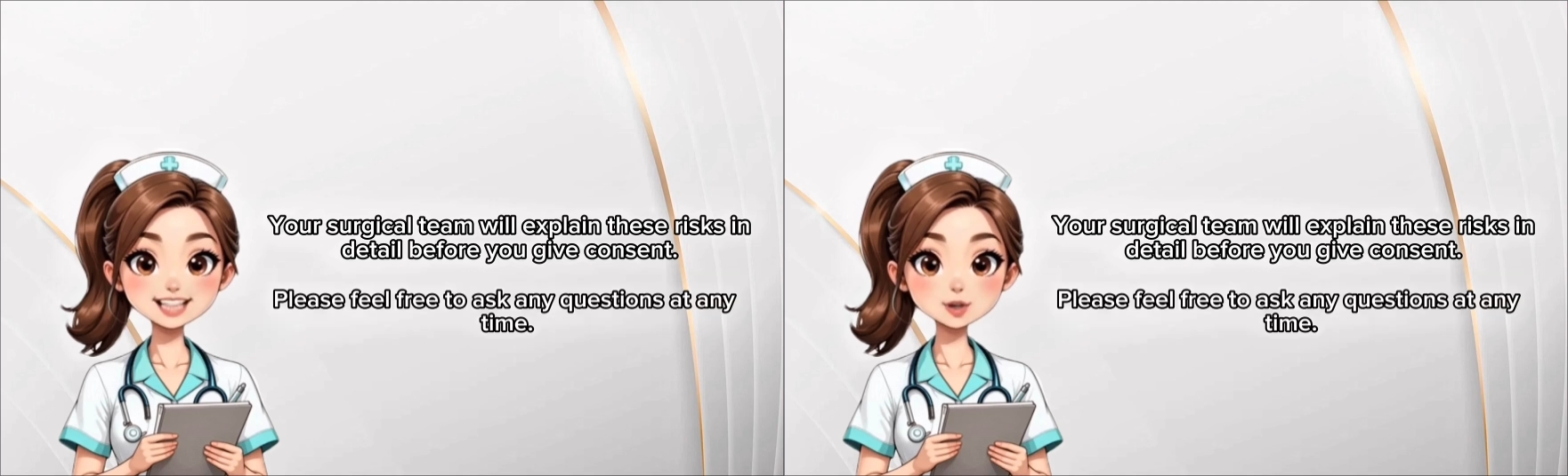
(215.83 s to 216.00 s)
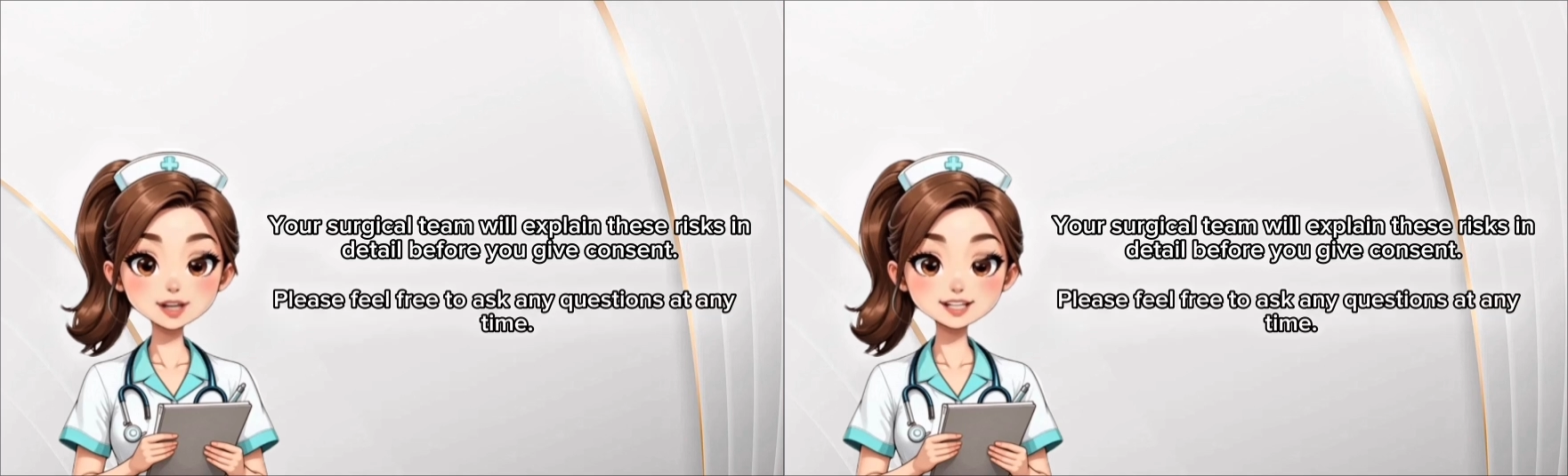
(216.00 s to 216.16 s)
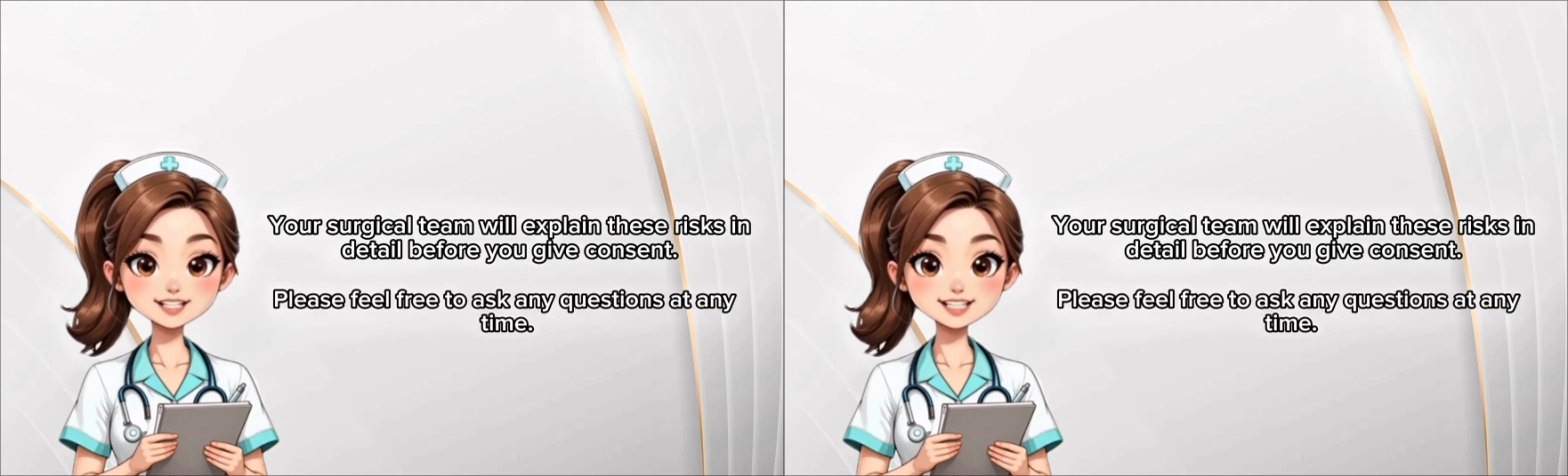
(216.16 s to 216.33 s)

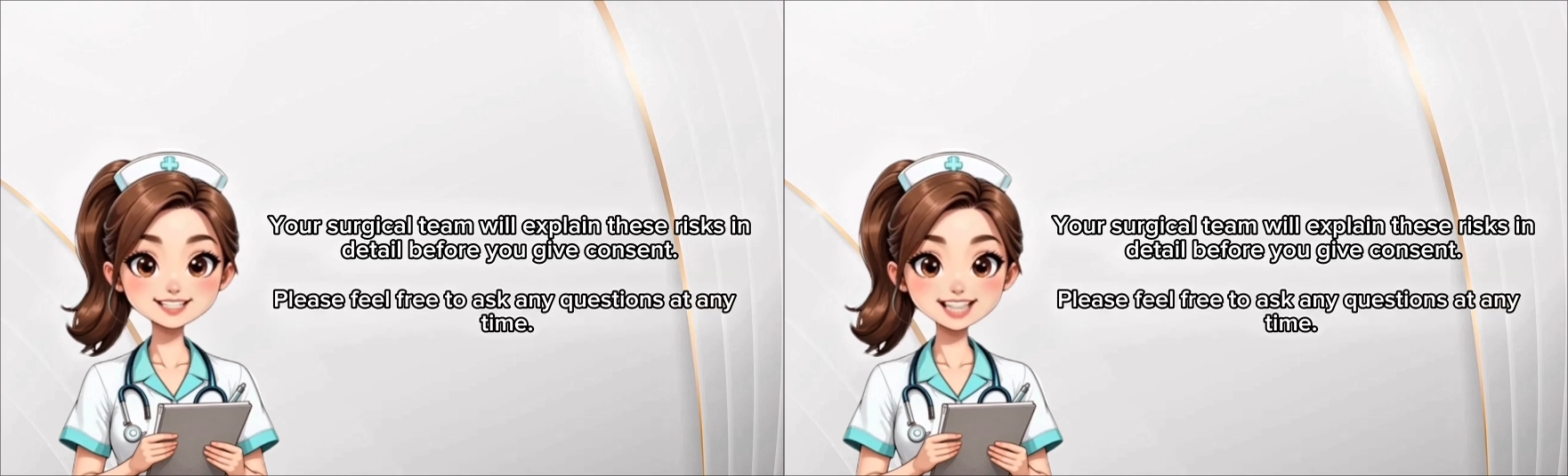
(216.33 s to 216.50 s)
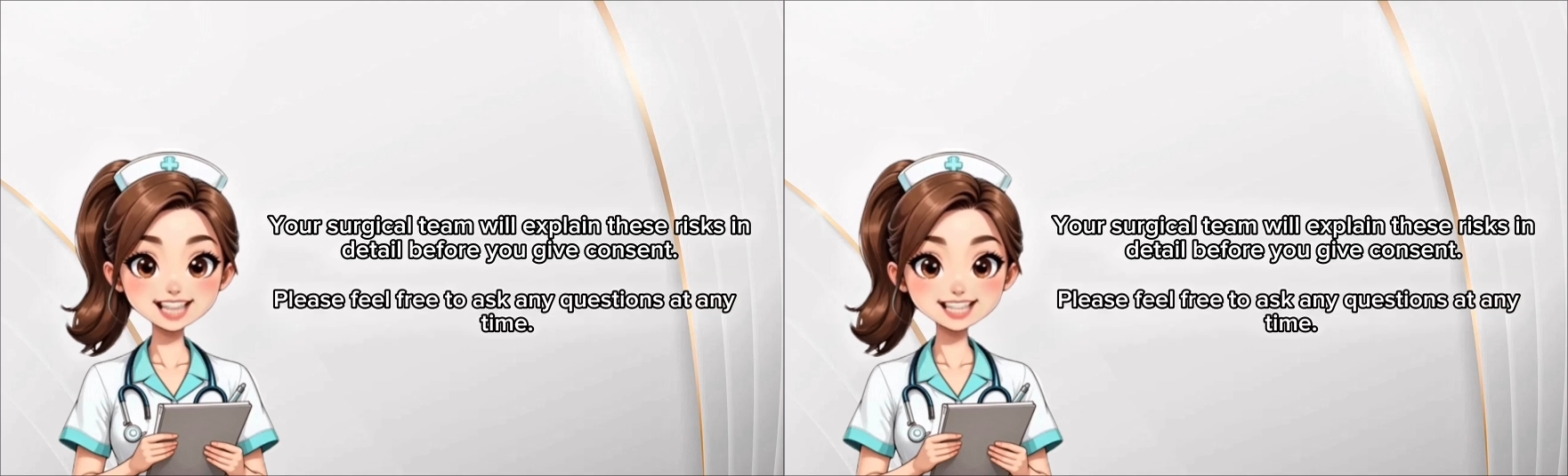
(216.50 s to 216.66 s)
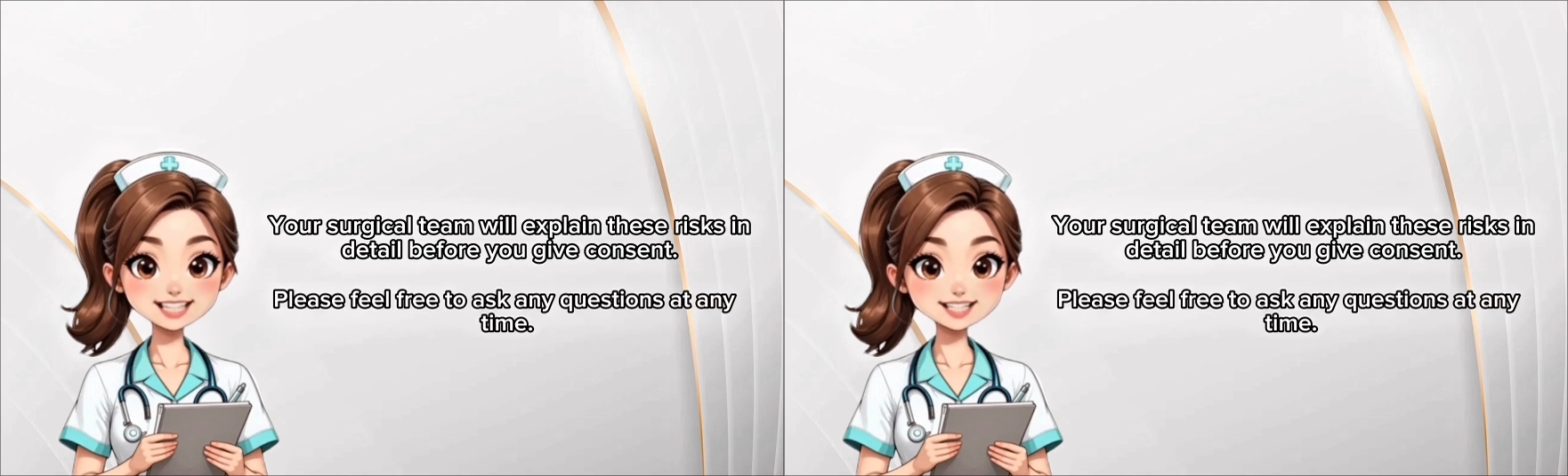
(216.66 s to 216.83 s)
questions at
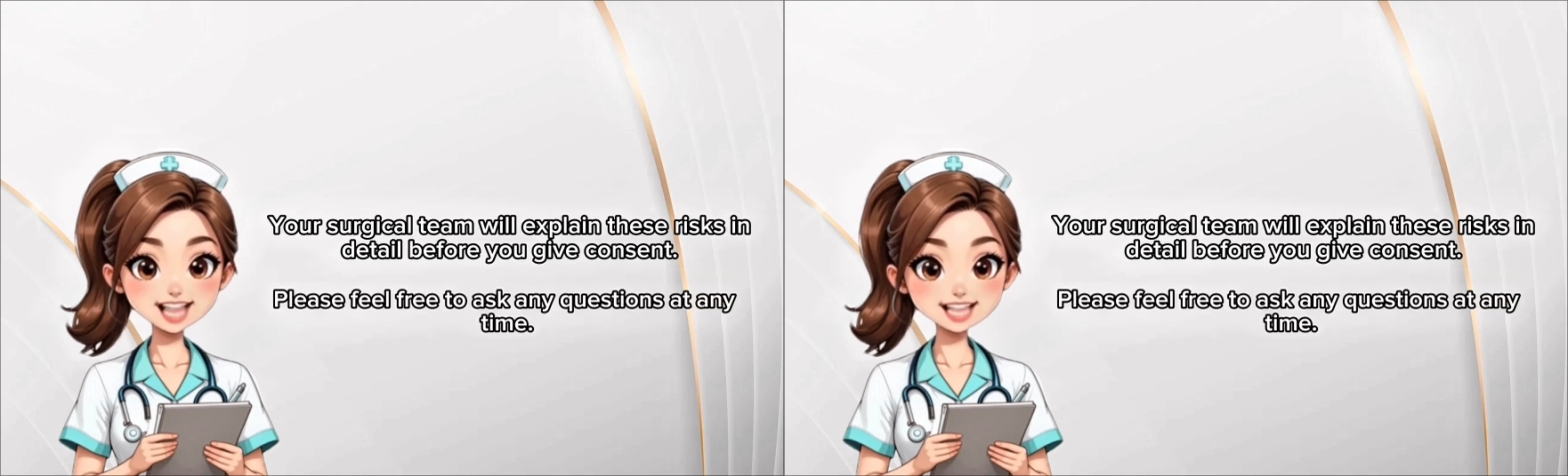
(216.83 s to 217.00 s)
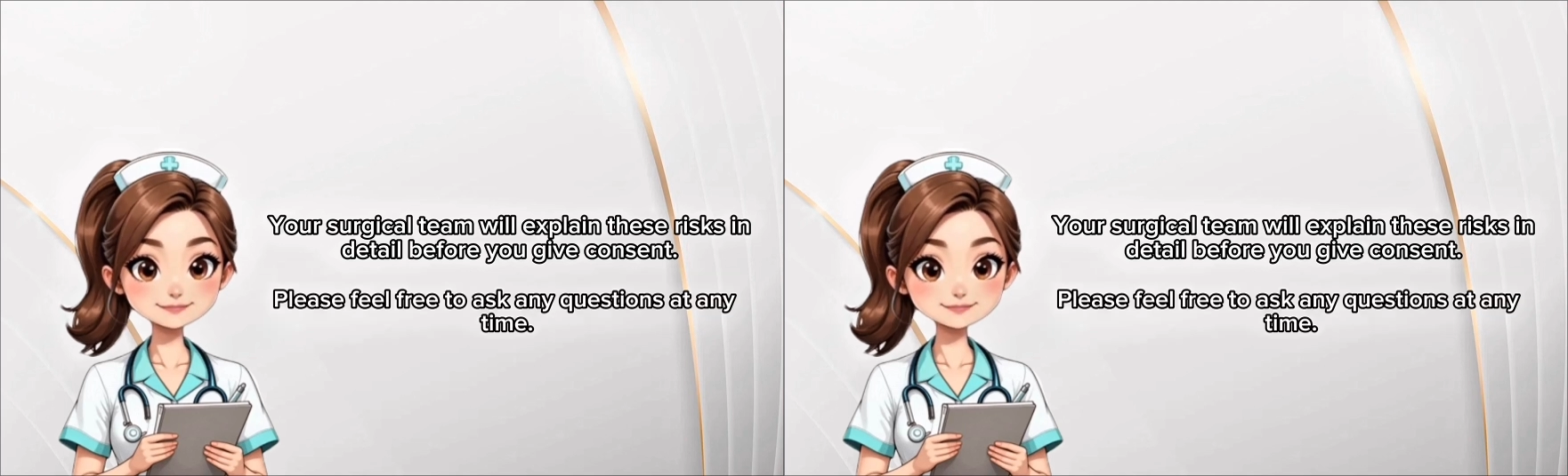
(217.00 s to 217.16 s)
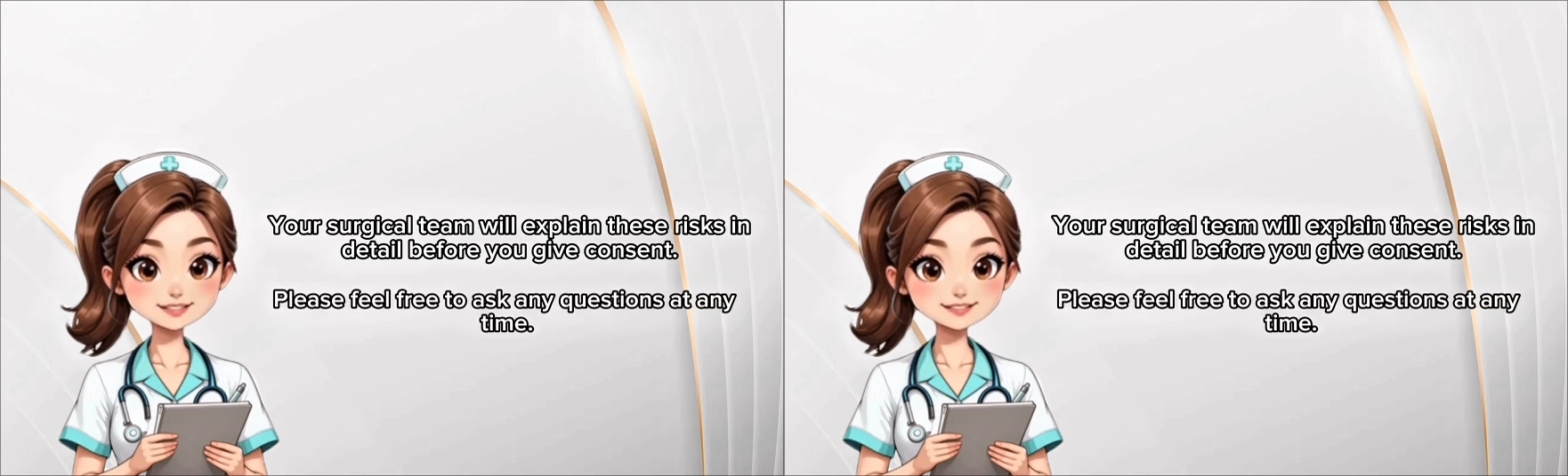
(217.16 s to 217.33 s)
any time.